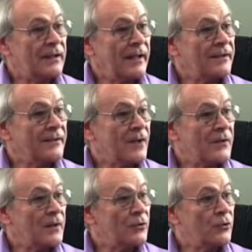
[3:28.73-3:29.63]
head
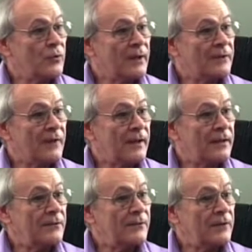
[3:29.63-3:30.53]
south on
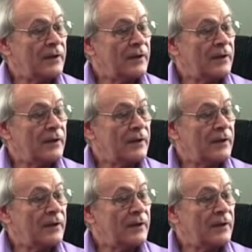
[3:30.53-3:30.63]
295,